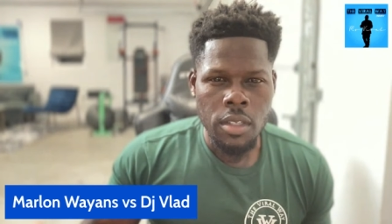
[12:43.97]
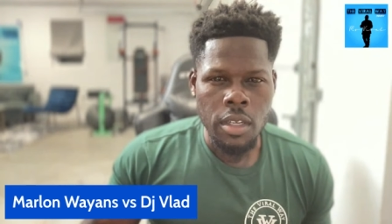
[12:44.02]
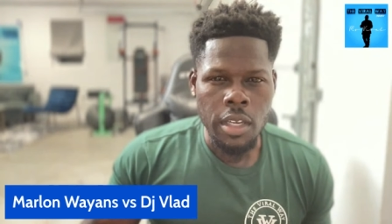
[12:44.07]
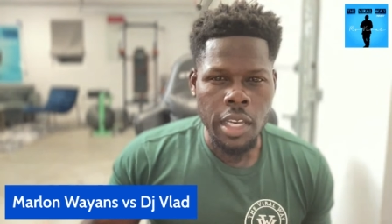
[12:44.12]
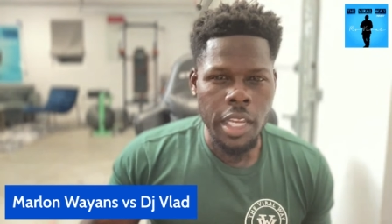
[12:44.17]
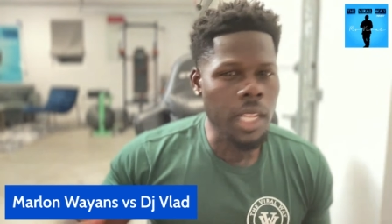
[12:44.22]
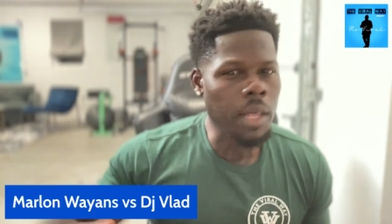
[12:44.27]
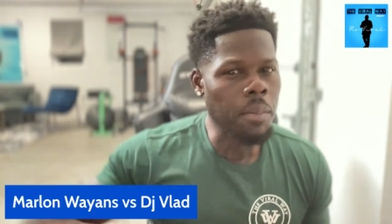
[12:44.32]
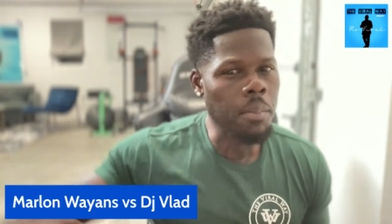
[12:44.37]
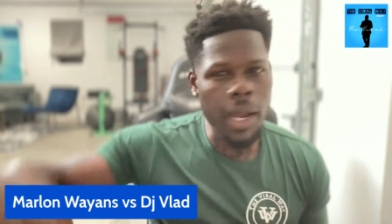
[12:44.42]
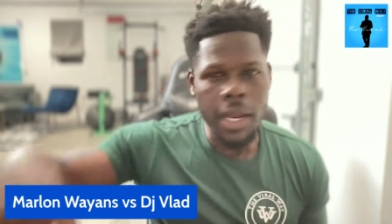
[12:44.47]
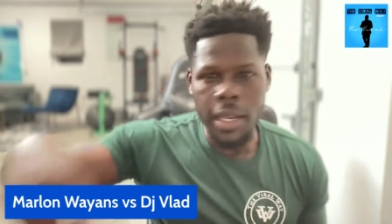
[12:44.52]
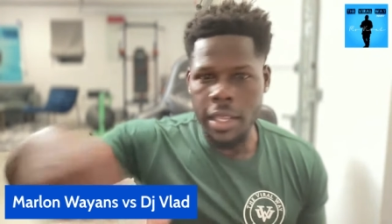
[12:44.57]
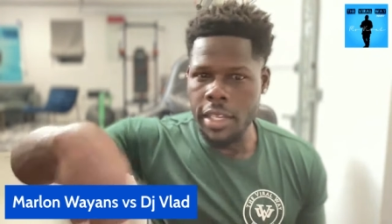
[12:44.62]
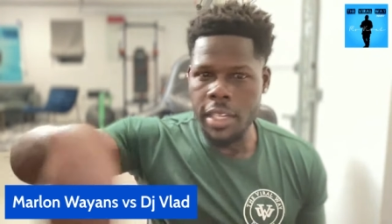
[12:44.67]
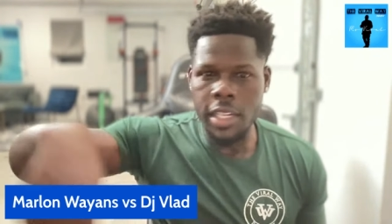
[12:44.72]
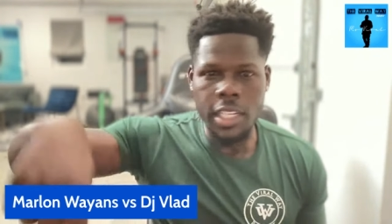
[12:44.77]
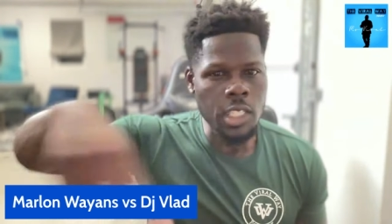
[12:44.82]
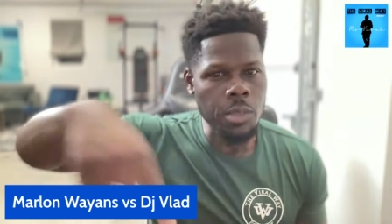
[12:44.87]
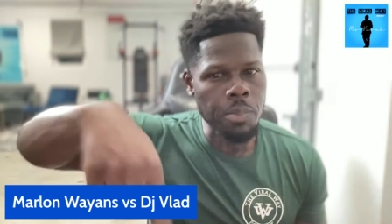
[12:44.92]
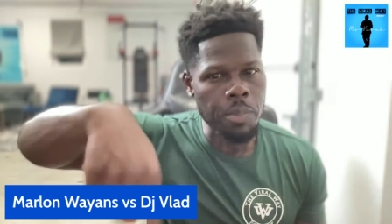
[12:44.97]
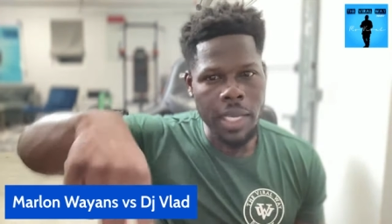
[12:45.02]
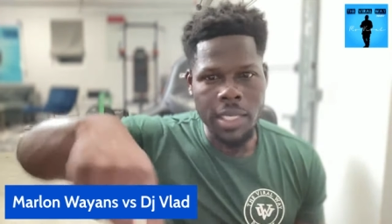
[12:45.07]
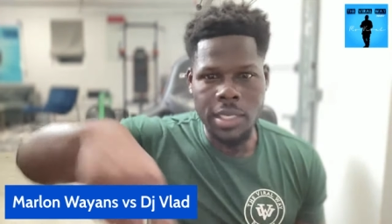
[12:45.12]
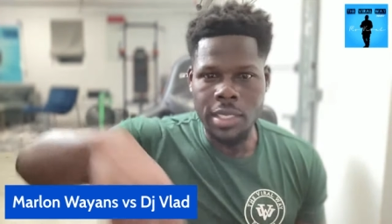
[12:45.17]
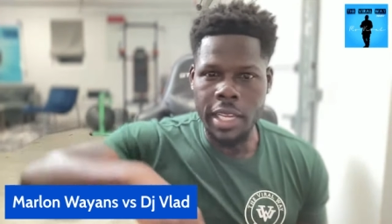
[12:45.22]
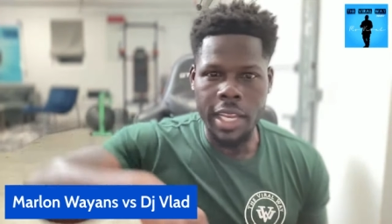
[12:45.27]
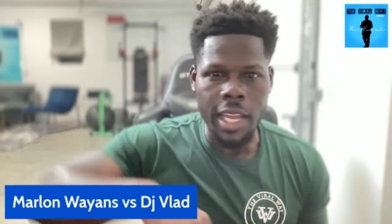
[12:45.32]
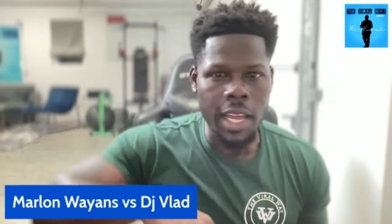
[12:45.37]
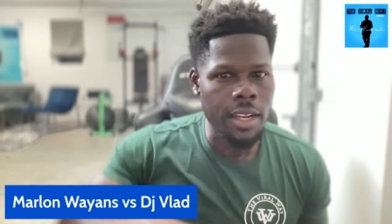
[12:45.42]
Anybody in this space
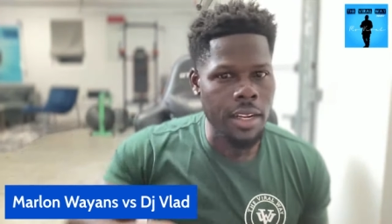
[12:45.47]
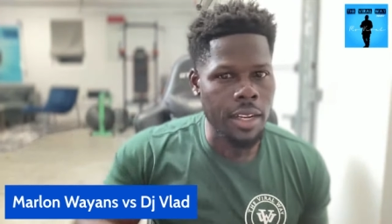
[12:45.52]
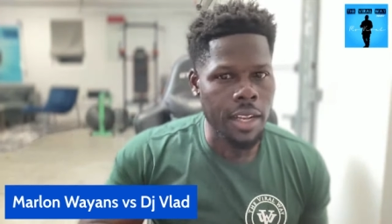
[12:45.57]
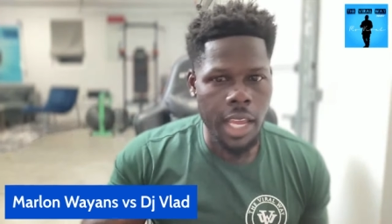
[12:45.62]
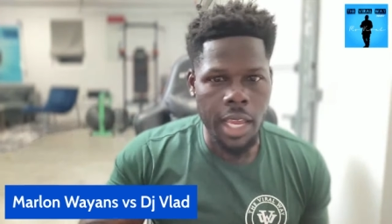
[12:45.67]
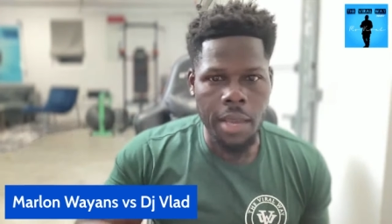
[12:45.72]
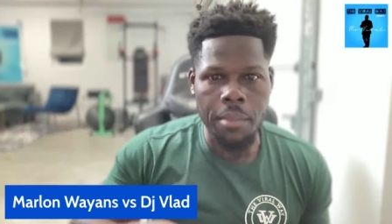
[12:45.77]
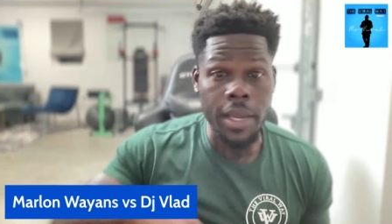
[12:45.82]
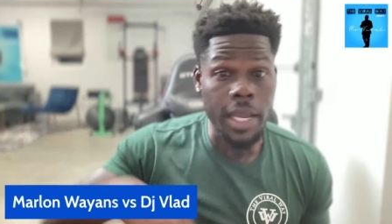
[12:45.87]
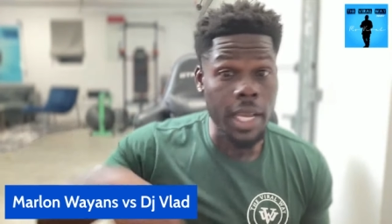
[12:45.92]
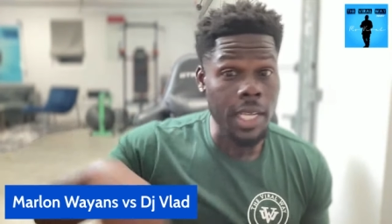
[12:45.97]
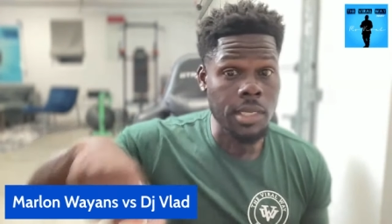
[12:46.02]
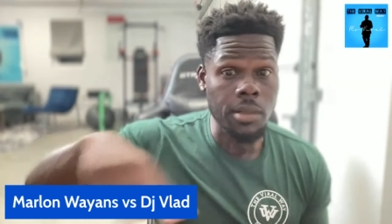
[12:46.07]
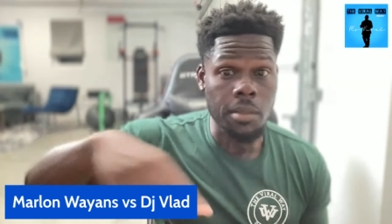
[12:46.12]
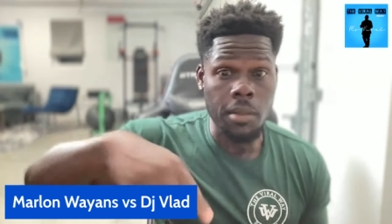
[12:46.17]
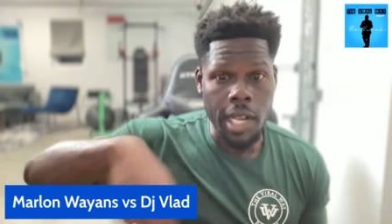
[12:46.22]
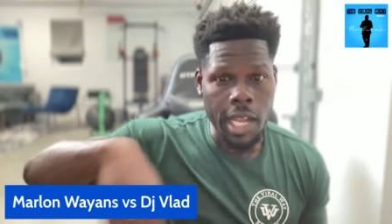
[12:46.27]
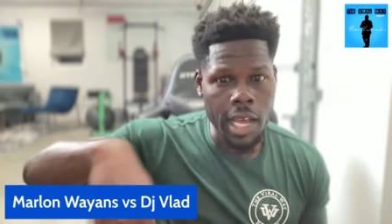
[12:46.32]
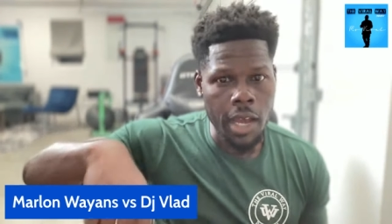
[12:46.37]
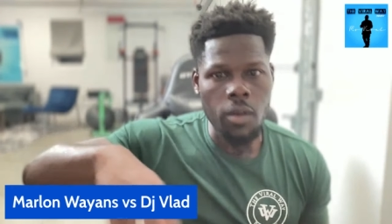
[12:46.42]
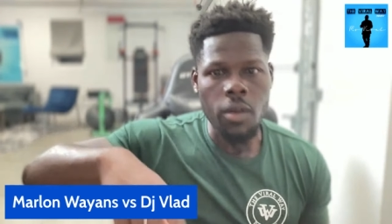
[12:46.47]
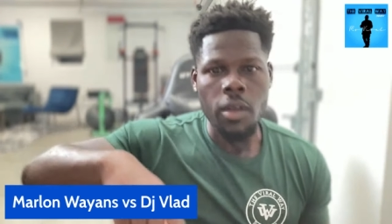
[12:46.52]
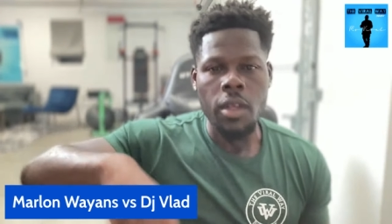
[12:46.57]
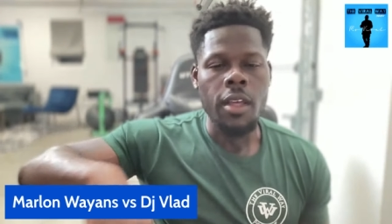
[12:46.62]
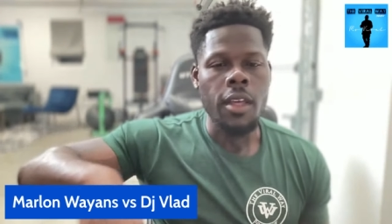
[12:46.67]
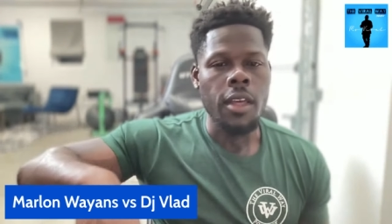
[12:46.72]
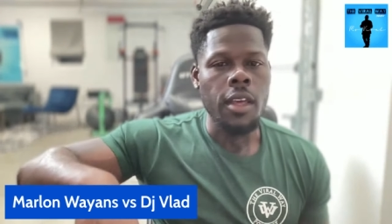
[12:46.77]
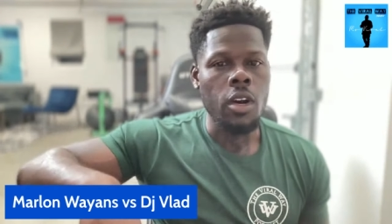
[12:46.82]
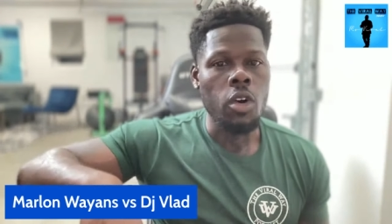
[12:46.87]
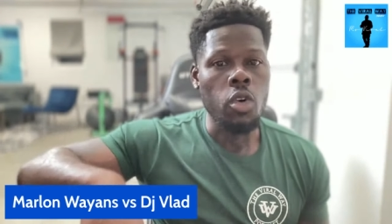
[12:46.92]
that got a name, that got some clout,
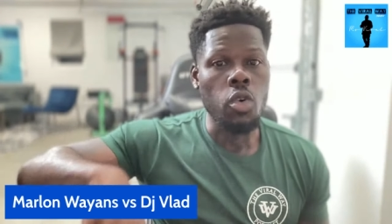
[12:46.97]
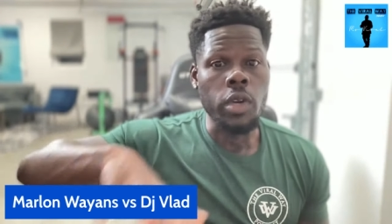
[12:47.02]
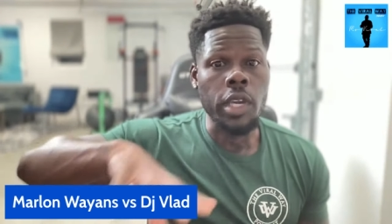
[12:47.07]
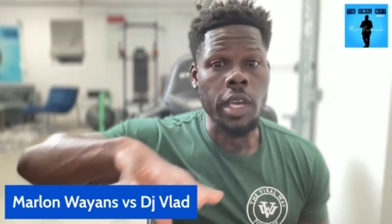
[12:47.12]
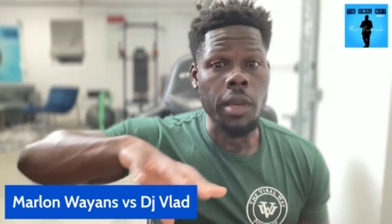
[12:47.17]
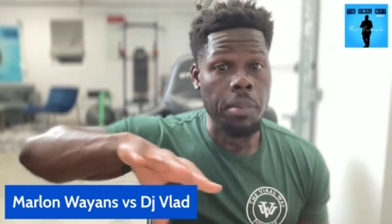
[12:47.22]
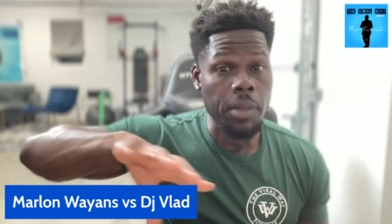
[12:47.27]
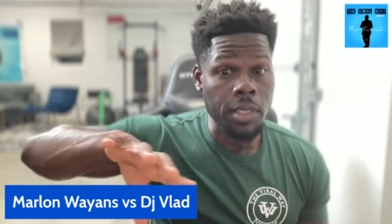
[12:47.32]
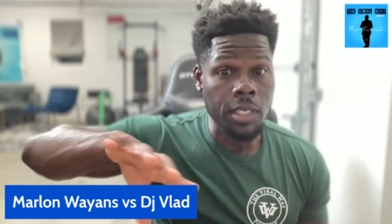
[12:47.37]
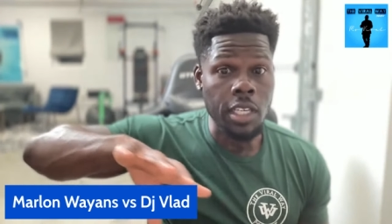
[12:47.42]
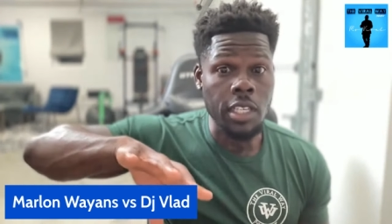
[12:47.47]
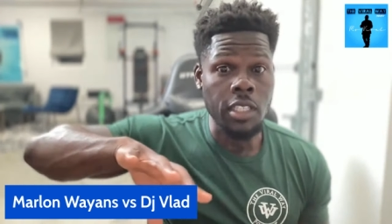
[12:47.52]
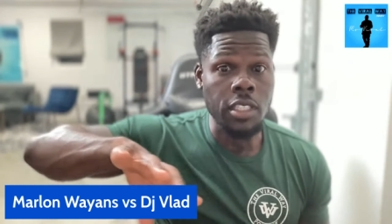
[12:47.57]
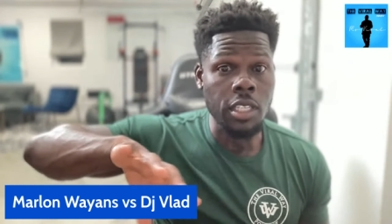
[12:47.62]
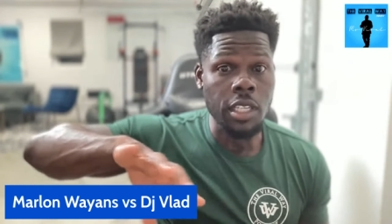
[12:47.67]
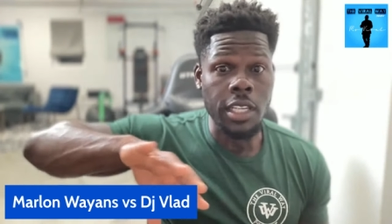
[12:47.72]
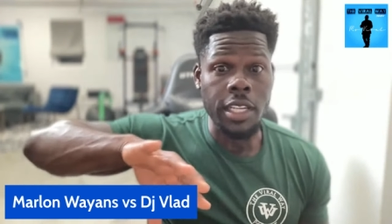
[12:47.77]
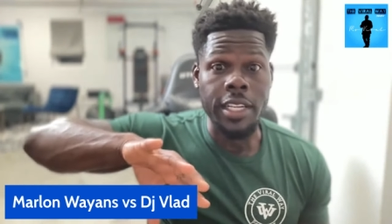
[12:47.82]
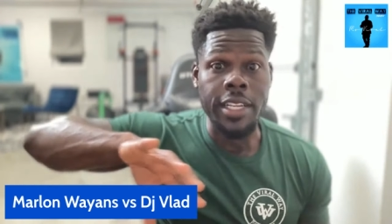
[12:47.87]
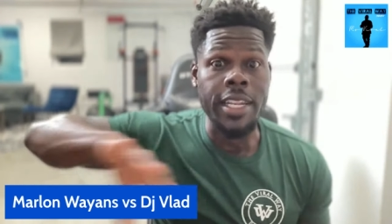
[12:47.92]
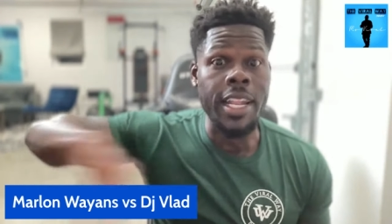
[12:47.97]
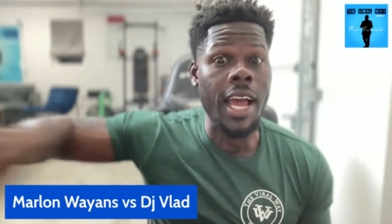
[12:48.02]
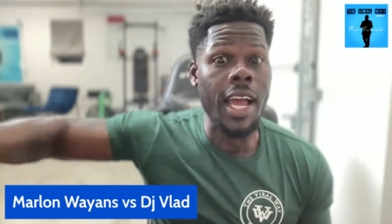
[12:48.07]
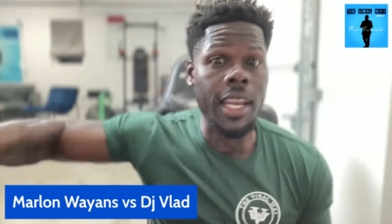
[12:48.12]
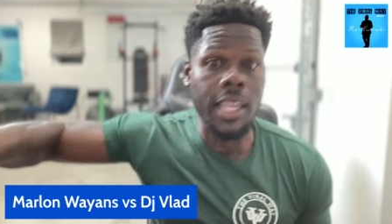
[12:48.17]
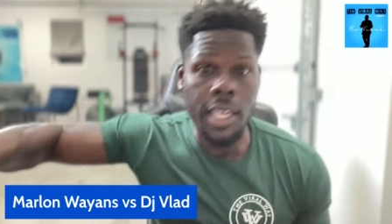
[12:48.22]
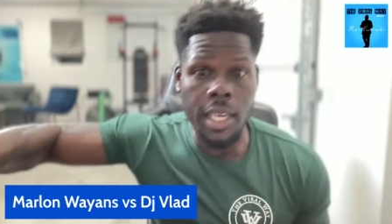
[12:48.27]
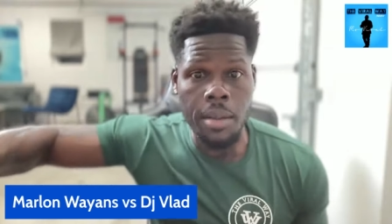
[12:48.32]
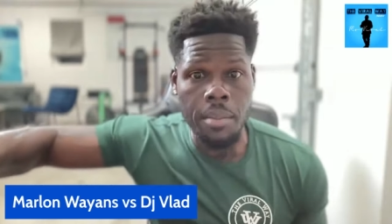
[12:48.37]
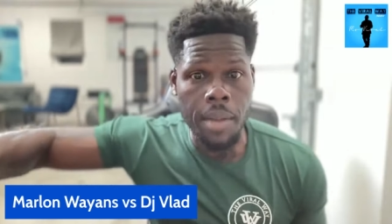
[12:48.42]
who can potentially
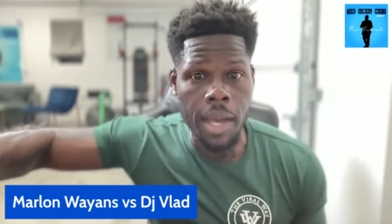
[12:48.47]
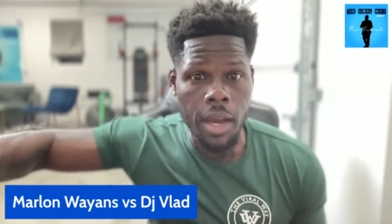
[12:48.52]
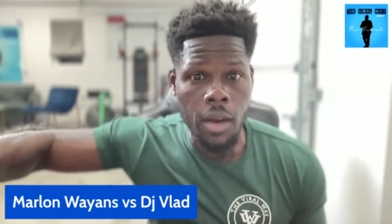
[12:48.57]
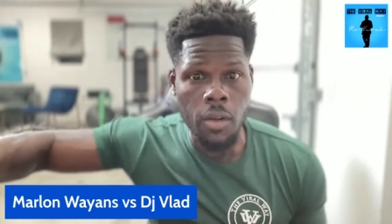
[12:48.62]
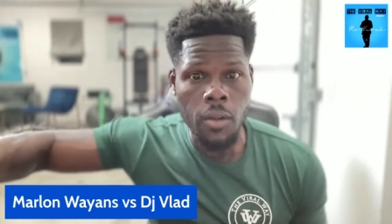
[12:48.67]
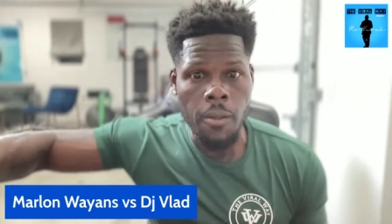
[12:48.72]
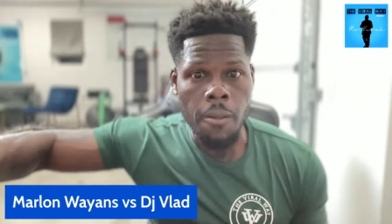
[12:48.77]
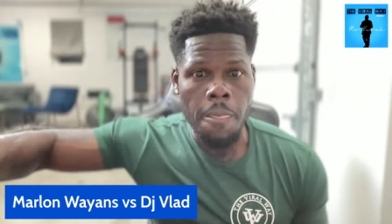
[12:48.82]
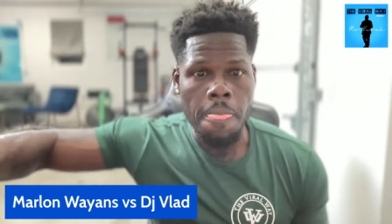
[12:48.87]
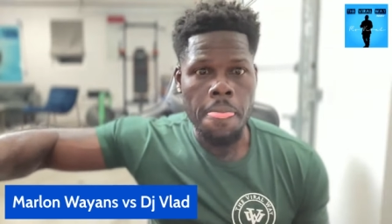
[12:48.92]
knock him out,